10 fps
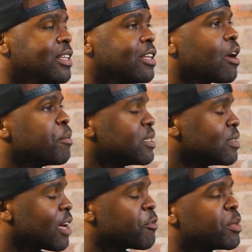Did a lot of mixing
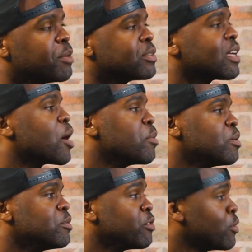now for people's
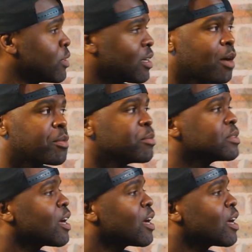albums, recorded a lot of people's